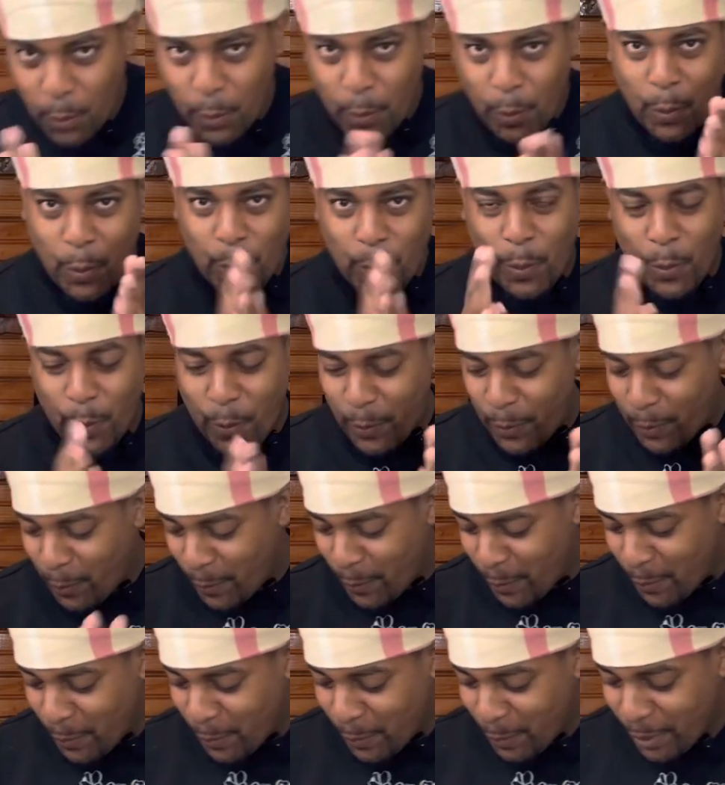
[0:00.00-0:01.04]

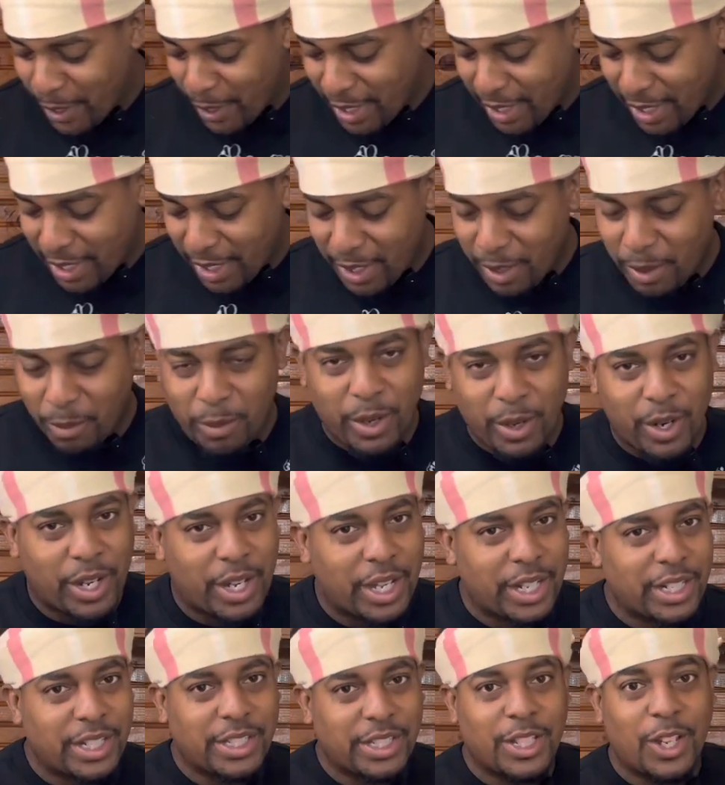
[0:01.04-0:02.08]
We're
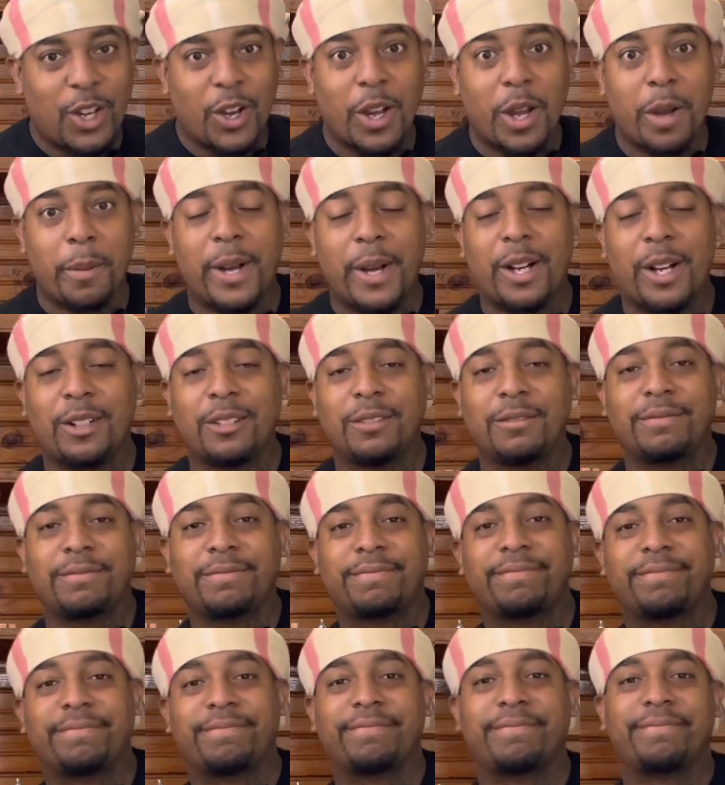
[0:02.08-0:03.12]
going to talk about.
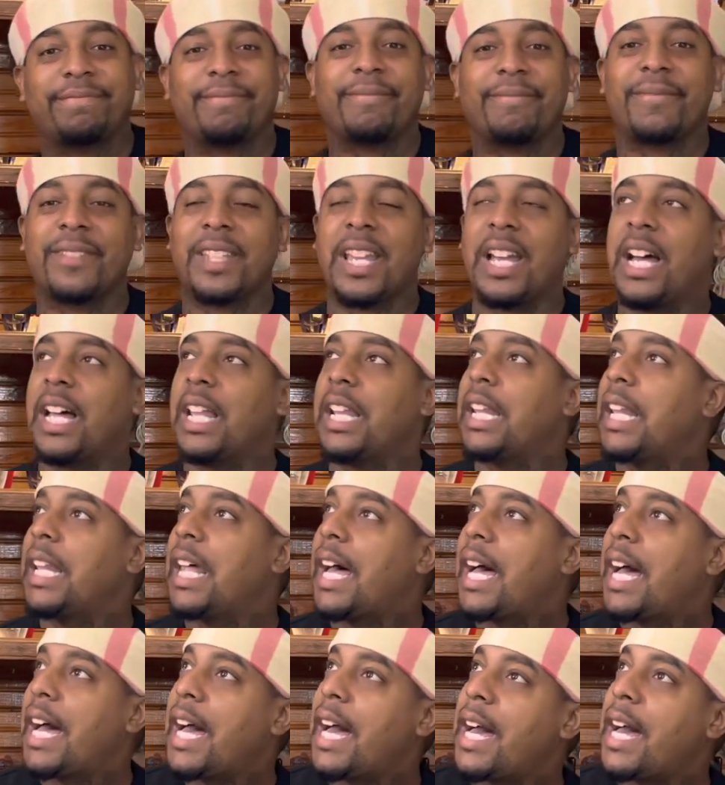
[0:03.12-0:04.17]
A
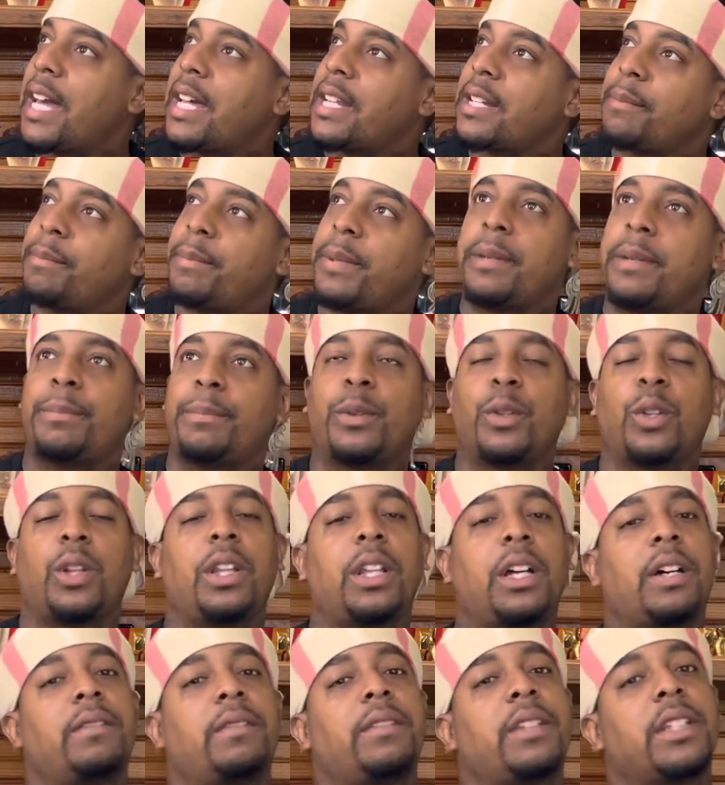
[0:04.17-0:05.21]
lot of people
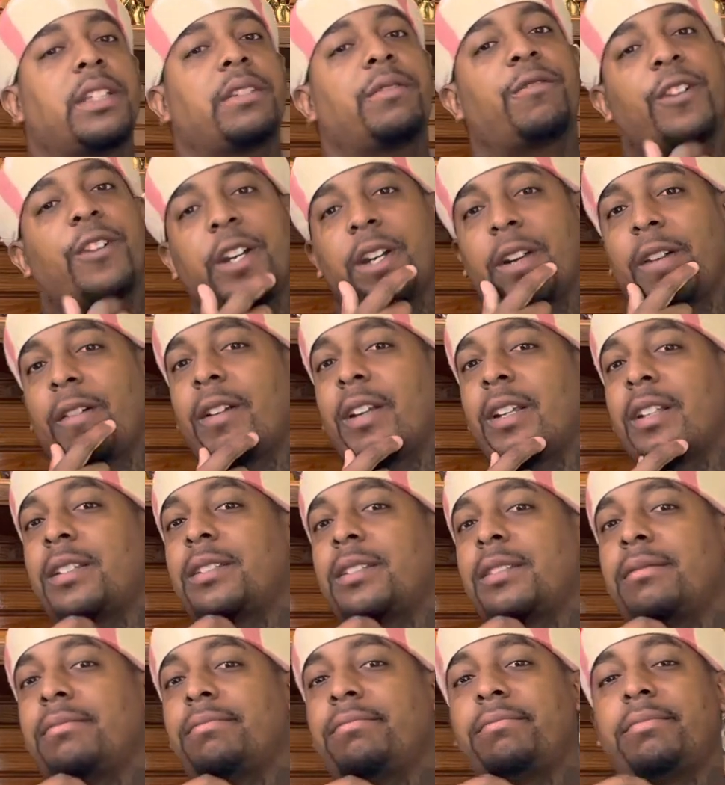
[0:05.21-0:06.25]
love this
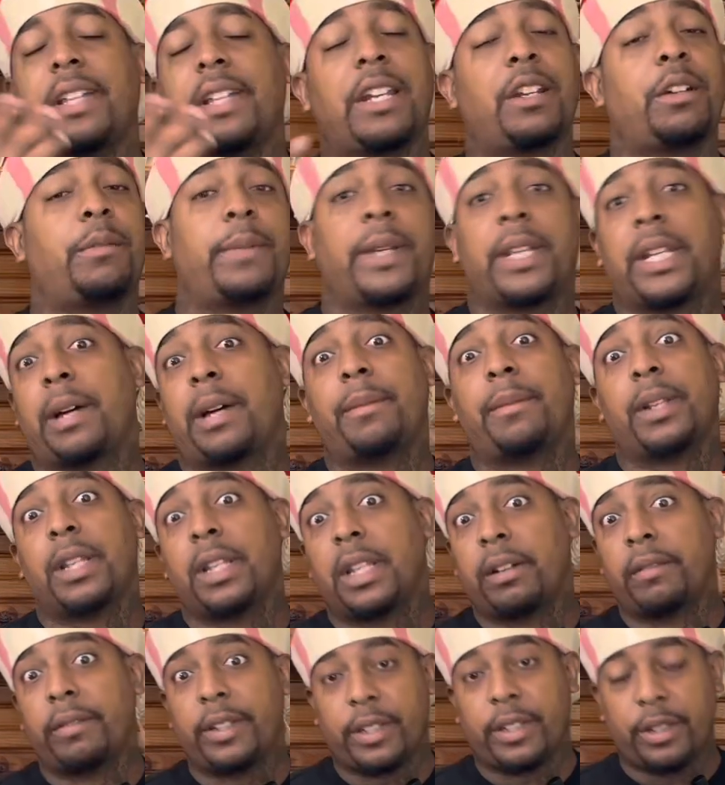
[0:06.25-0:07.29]
fragrance. That don't mean I'm going to
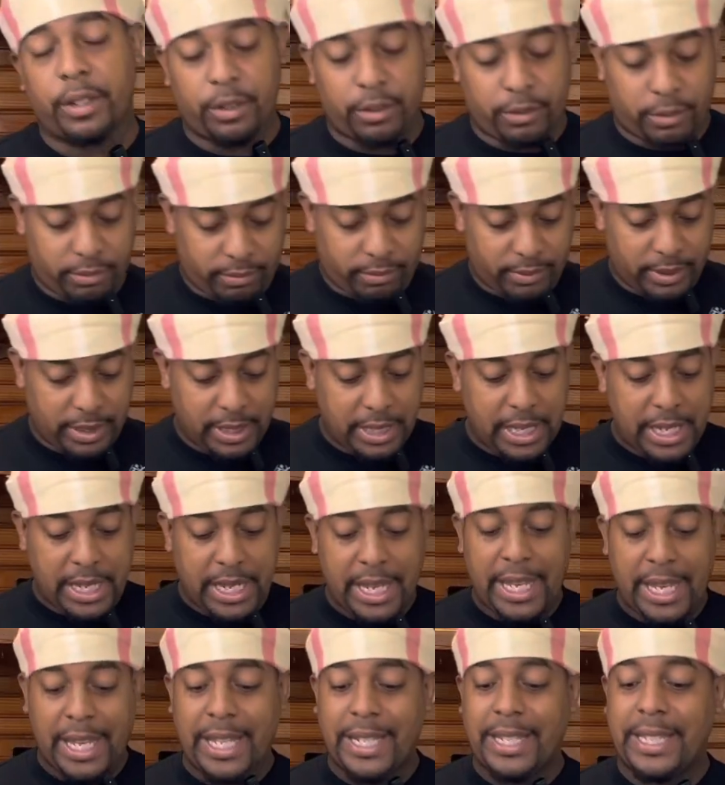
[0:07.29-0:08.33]
love it, dude.
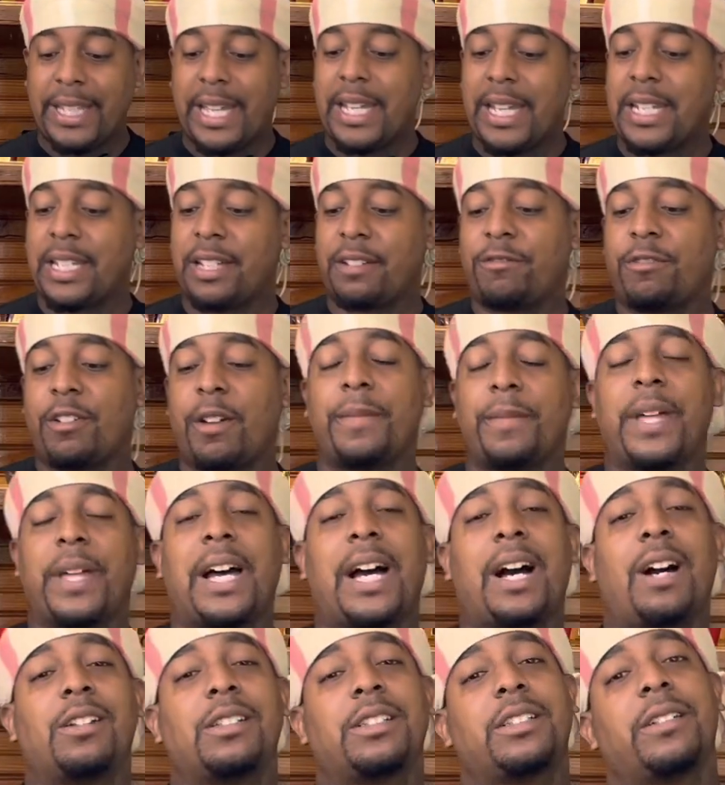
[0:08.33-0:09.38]
And that is from the
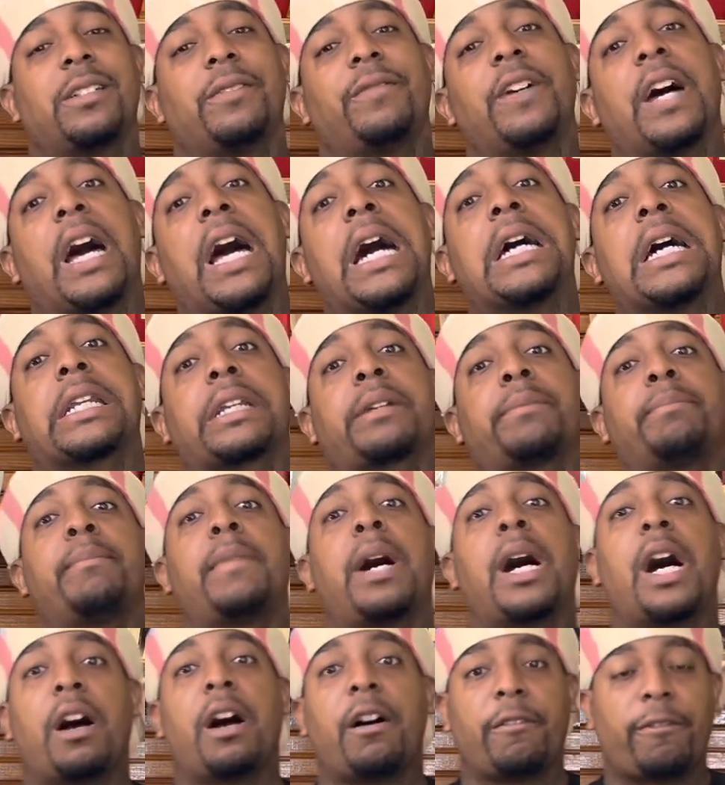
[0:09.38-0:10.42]
house of
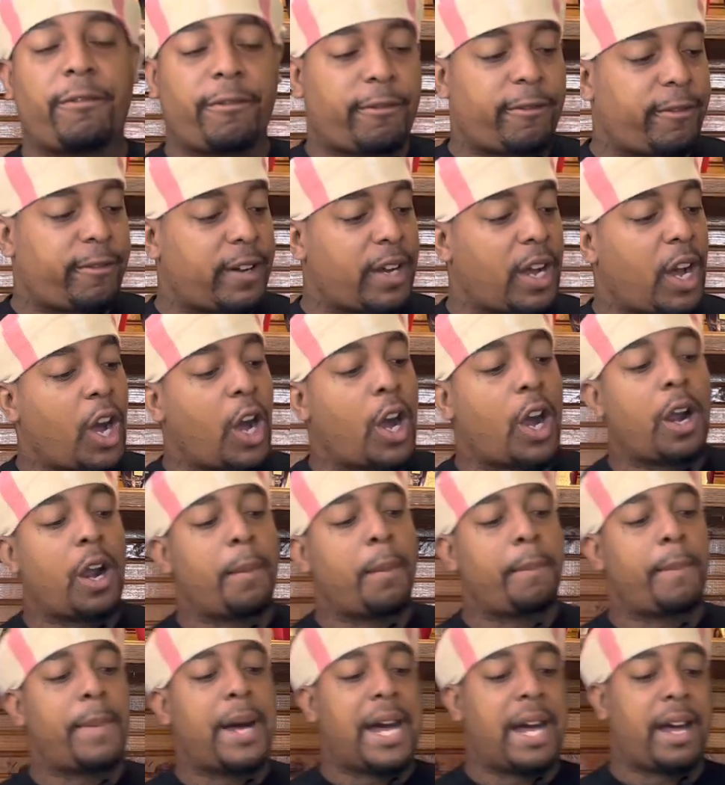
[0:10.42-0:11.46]
Armaf.
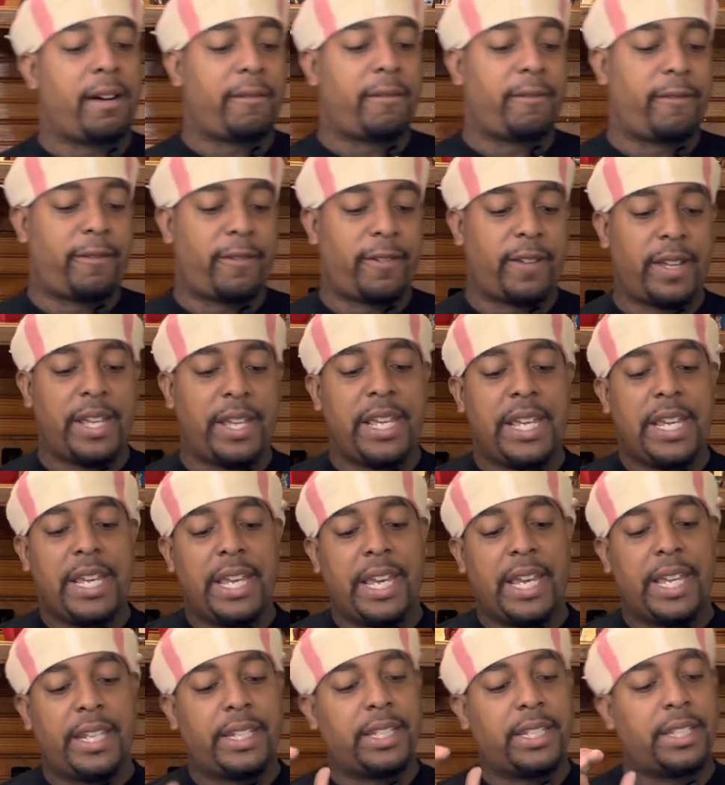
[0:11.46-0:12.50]
Armaf.
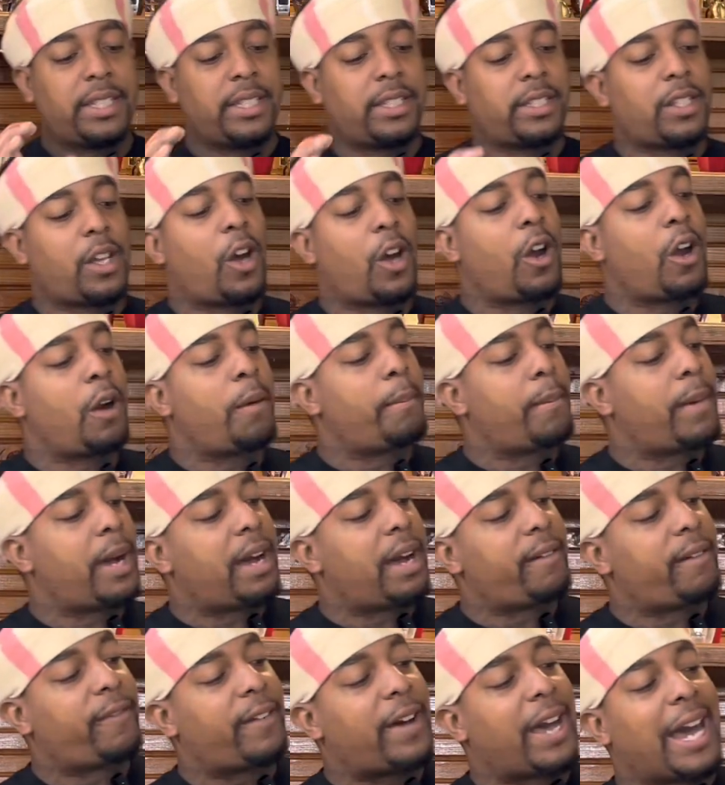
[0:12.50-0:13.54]
And this is
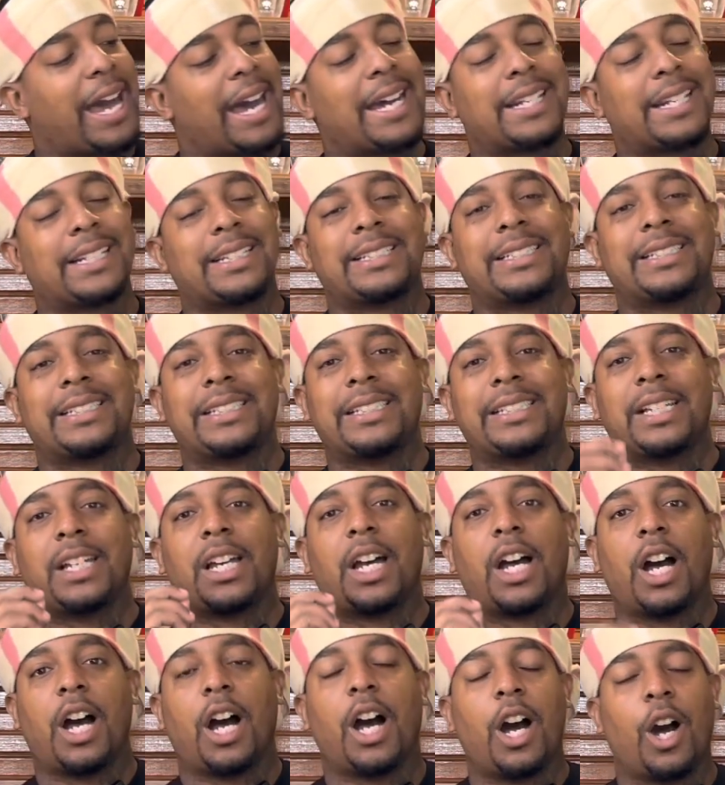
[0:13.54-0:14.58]
Armaf Odyssey
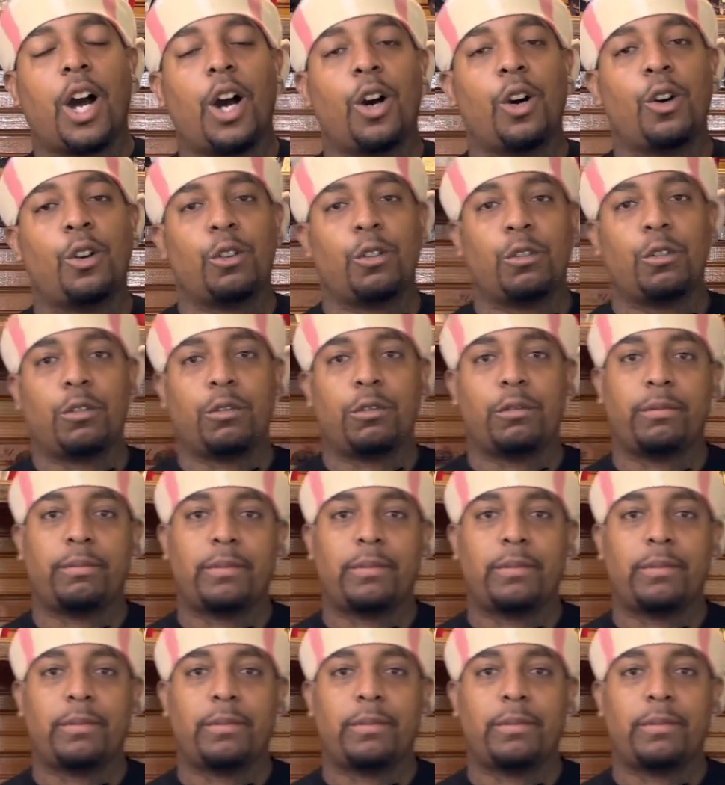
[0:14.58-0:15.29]
Own.